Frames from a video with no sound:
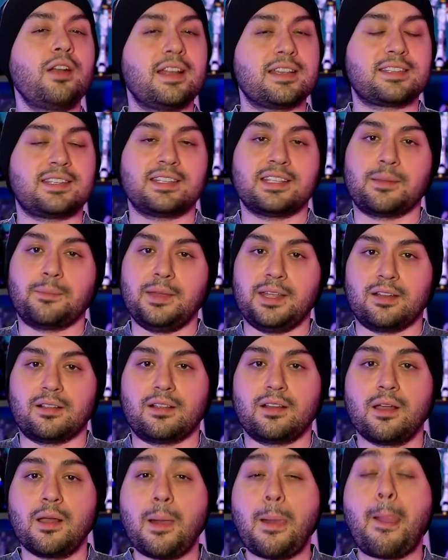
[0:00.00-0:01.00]
or less in the middle.
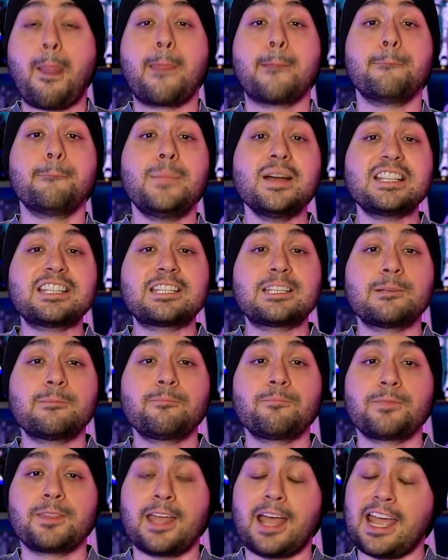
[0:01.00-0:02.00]
But
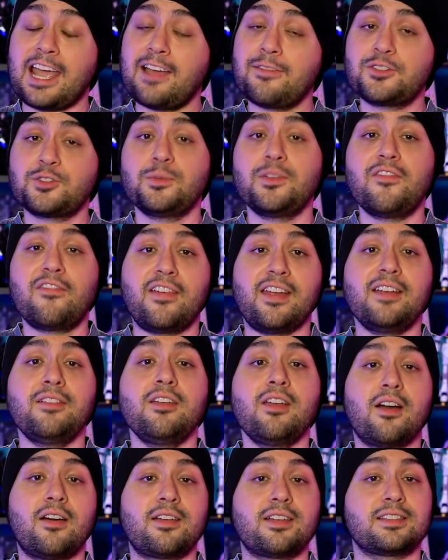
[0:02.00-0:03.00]
I have to be
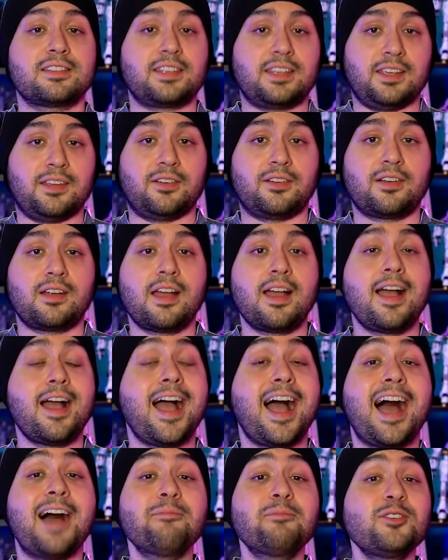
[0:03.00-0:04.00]
very honest here.
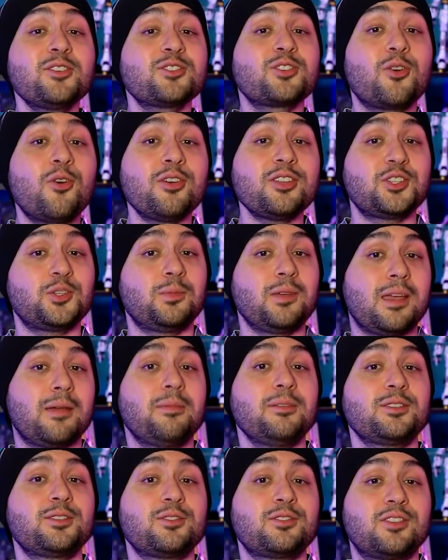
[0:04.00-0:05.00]
I'm not going to be
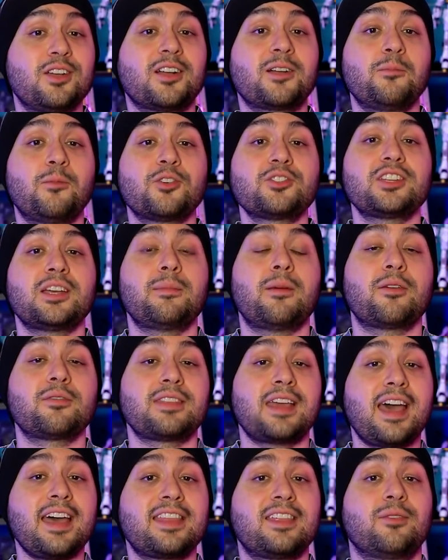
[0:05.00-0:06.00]
able to talk much about
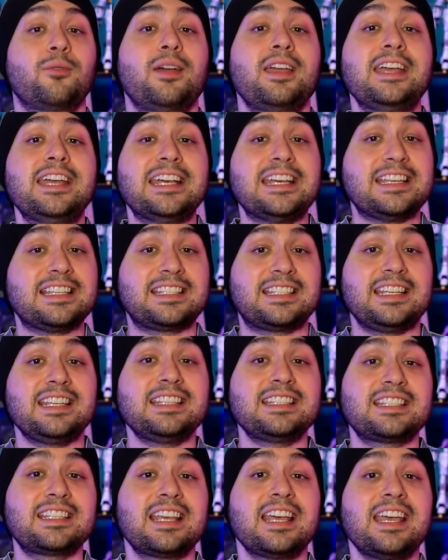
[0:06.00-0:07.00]
Hathaway
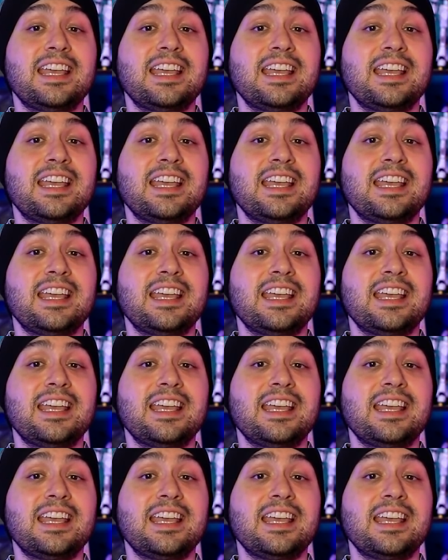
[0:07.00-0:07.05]
since